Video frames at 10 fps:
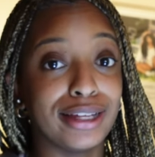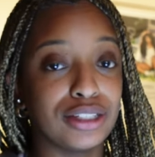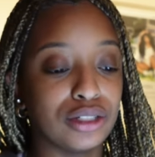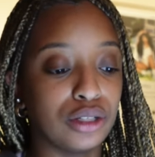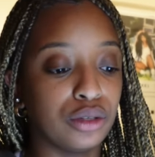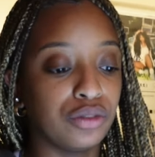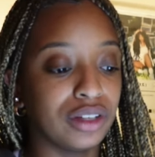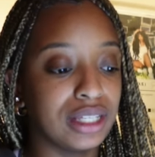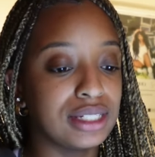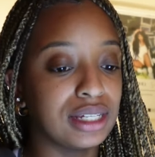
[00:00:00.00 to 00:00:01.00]
to do for
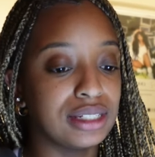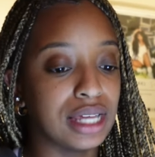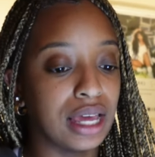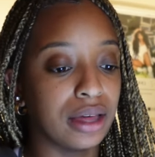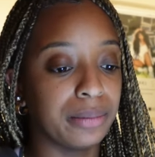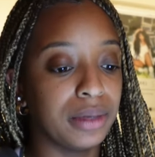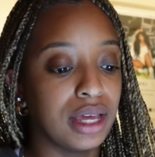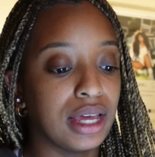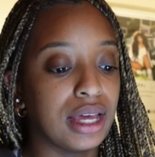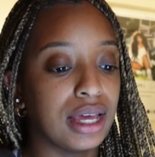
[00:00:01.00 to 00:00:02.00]
this exam
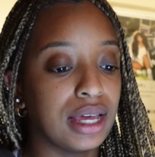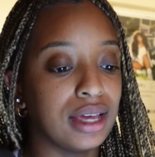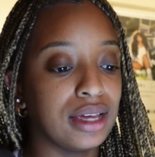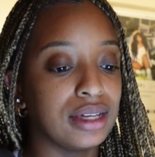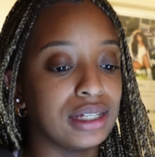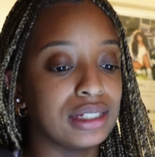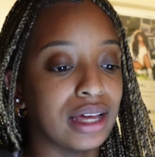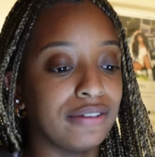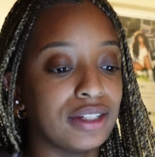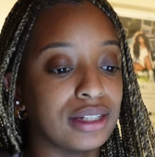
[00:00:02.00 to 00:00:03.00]
is
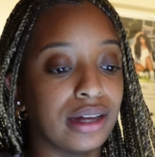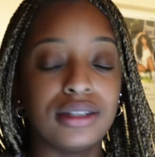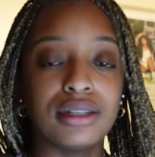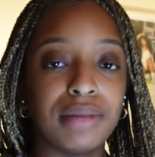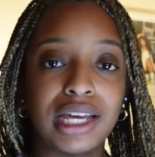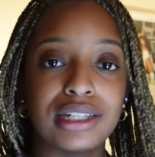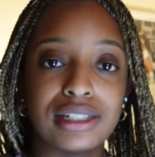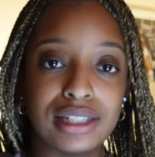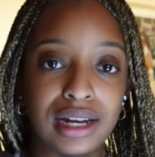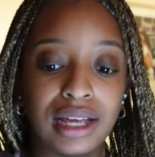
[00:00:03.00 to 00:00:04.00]
I've decided to make a
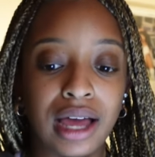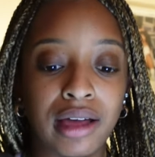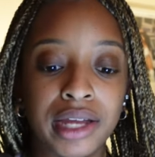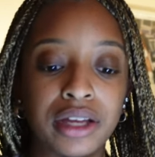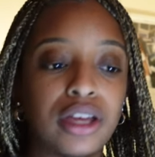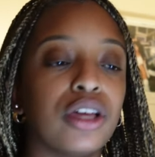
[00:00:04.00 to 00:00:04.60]
study guide.